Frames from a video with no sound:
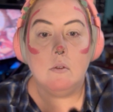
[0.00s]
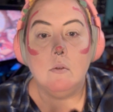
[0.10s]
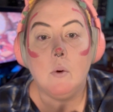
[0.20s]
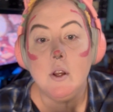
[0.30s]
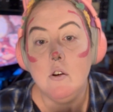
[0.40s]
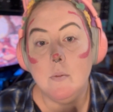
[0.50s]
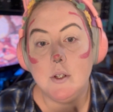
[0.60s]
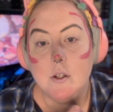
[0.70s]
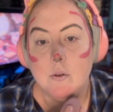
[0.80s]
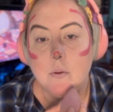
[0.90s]
what you normally
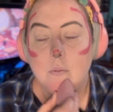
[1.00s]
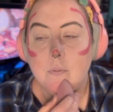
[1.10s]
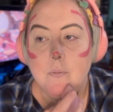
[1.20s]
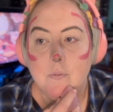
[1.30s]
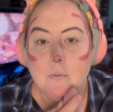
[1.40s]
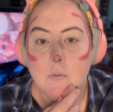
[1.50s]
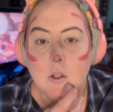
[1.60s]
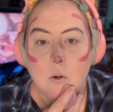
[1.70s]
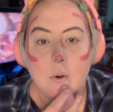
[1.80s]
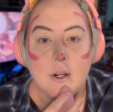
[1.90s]
do,
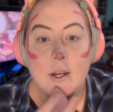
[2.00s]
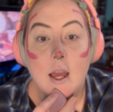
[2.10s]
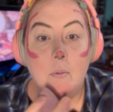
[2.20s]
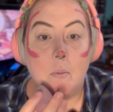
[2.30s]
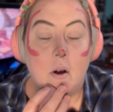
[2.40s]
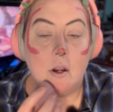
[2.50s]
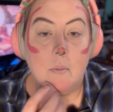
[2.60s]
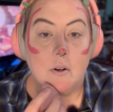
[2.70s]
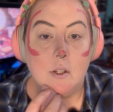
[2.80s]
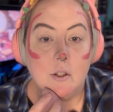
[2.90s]
or what an able-bodied
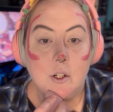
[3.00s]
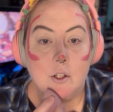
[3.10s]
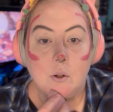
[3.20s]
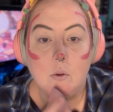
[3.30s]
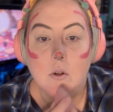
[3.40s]
person could do,